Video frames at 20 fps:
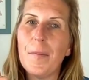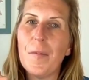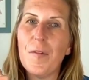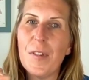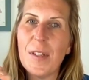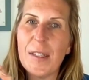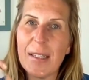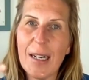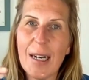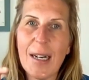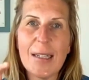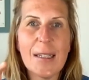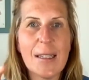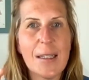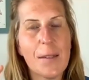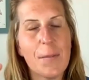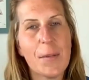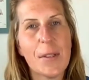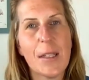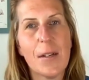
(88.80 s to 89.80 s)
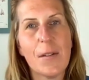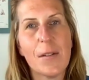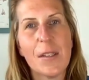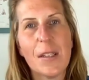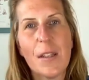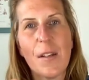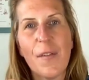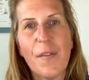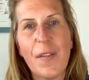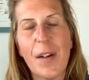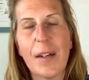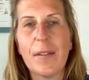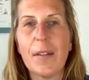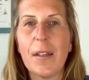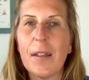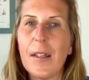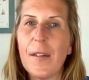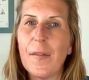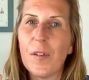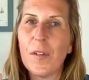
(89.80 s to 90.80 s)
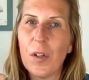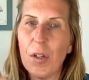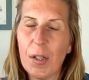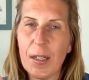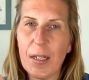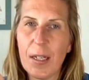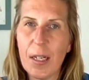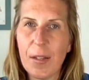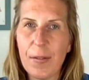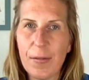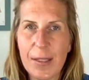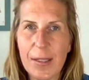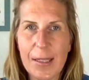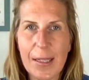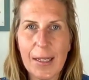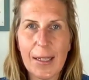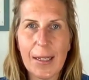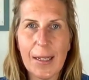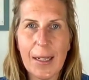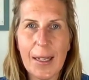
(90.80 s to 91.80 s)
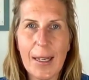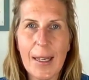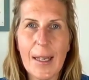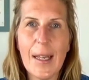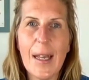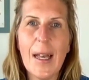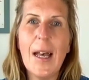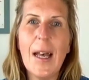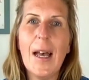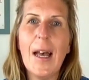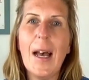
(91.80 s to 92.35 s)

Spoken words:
resided themselves to the fact that they've got an arthritic knee